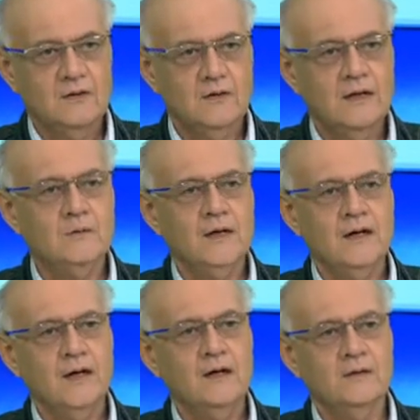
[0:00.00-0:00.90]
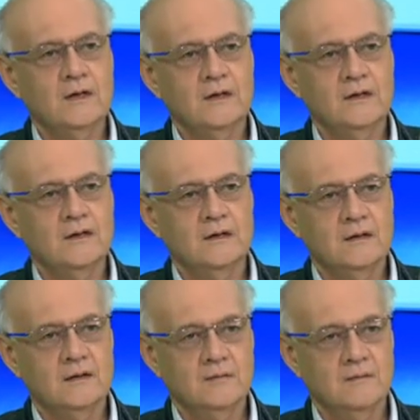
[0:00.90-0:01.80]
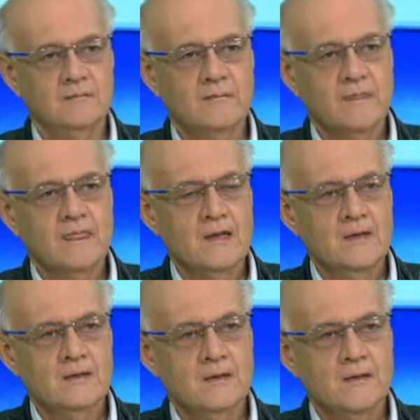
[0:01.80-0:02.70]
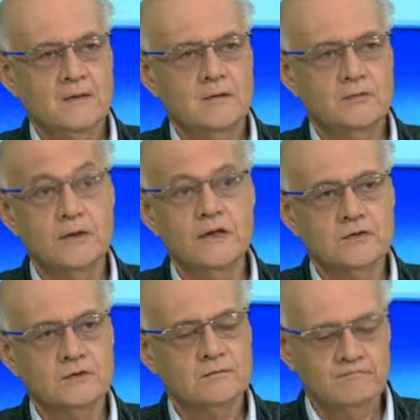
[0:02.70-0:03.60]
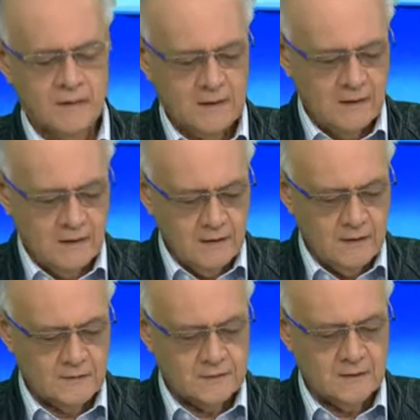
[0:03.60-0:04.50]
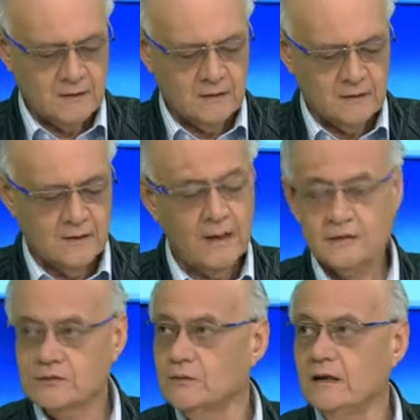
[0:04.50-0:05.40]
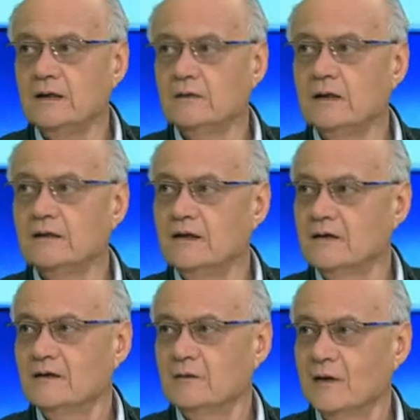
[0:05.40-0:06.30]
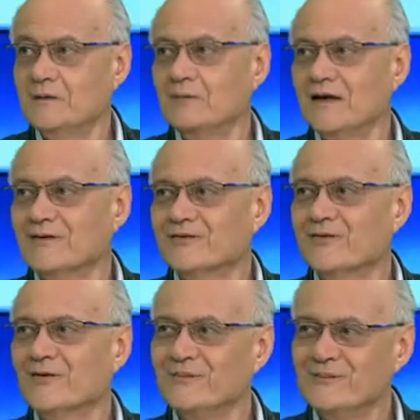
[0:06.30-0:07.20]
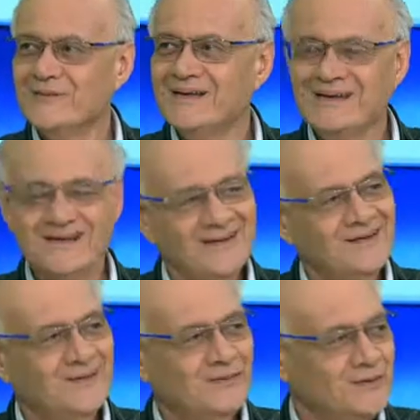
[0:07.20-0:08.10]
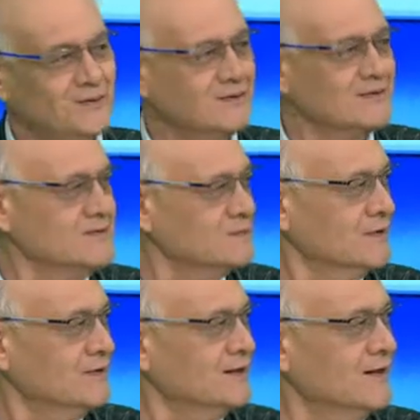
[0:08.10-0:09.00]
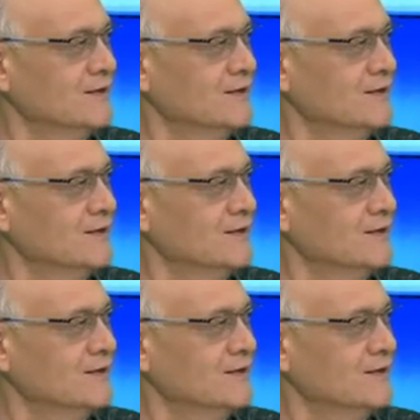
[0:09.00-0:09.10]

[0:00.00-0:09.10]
Grand Bay Area region is there are three: one platform with the Portuguese-speaking